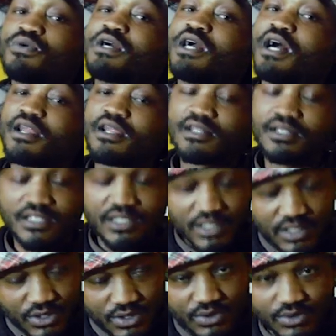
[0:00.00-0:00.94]

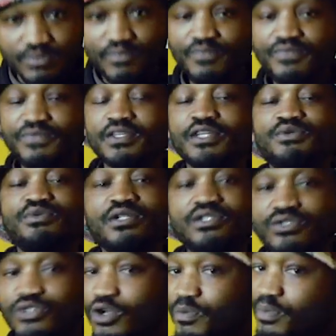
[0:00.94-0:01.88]
Guarantee you, it will
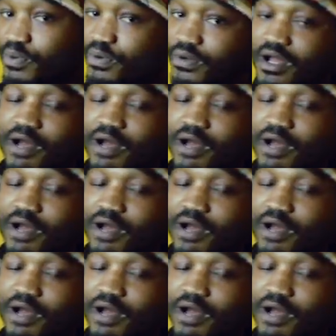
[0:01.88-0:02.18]
drop.